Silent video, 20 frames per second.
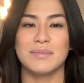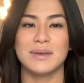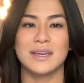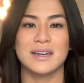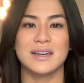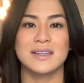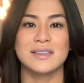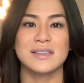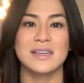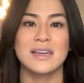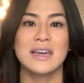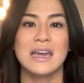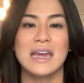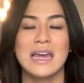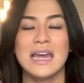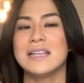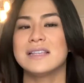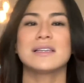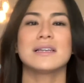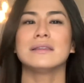because
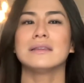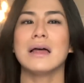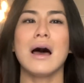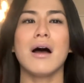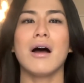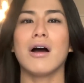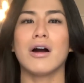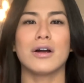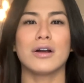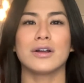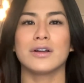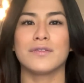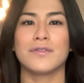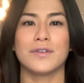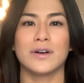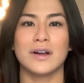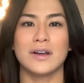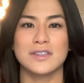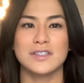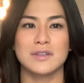it's a lot harder
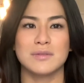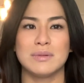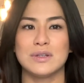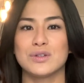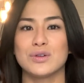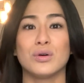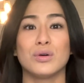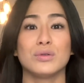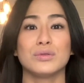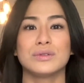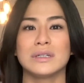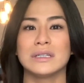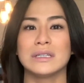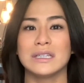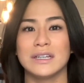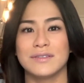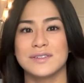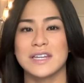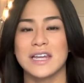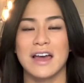for us to be told to
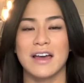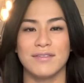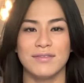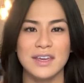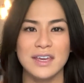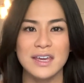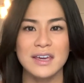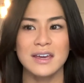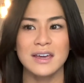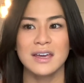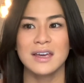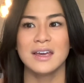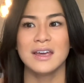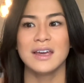lift heavy